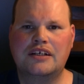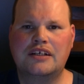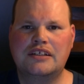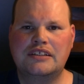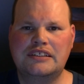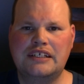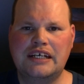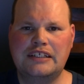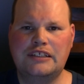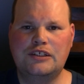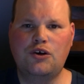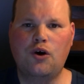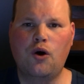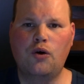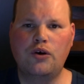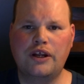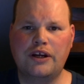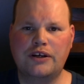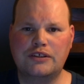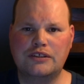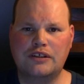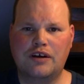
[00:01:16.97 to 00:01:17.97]
Since
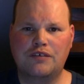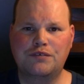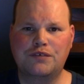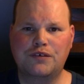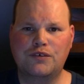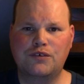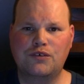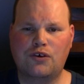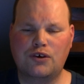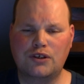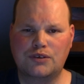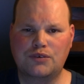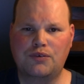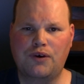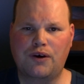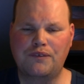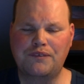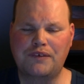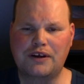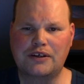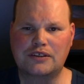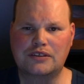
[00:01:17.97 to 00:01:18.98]
cold air is coming from the north and
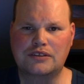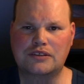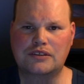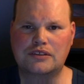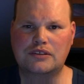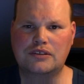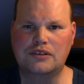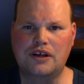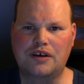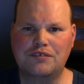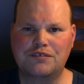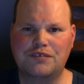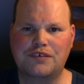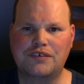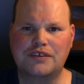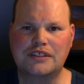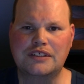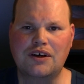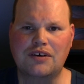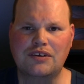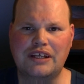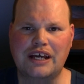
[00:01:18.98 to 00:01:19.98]
warm air is coming from
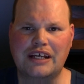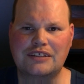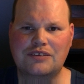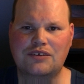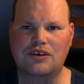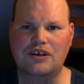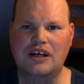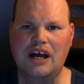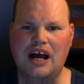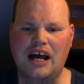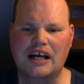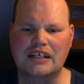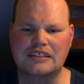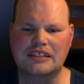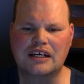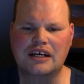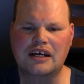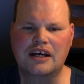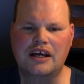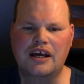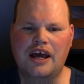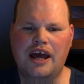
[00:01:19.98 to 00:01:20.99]
the south, that's going to cause
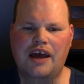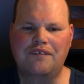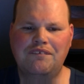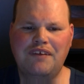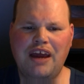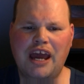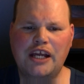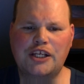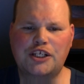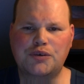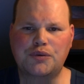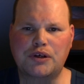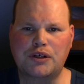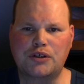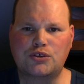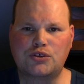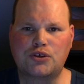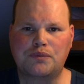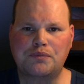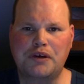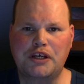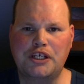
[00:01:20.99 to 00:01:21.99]
a major winter
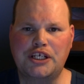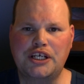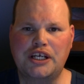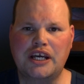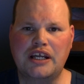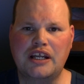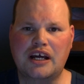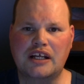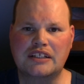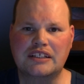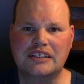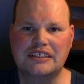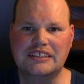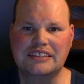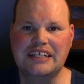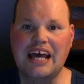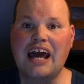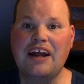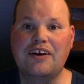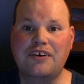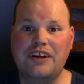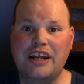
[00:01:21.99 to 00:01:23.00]
storm in Michigan on
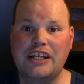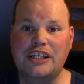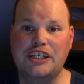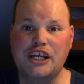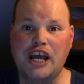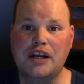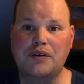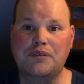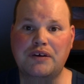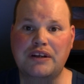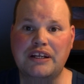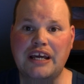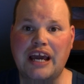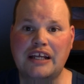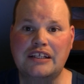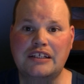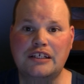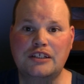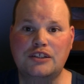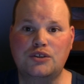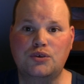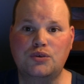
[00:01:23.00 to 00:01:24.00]
Saturday, January
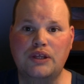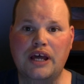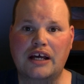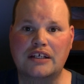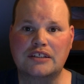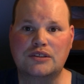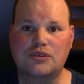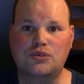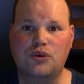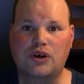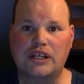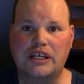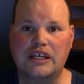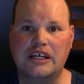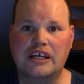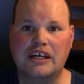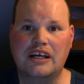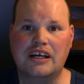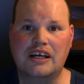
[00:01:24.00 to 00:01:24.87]
18, 2020.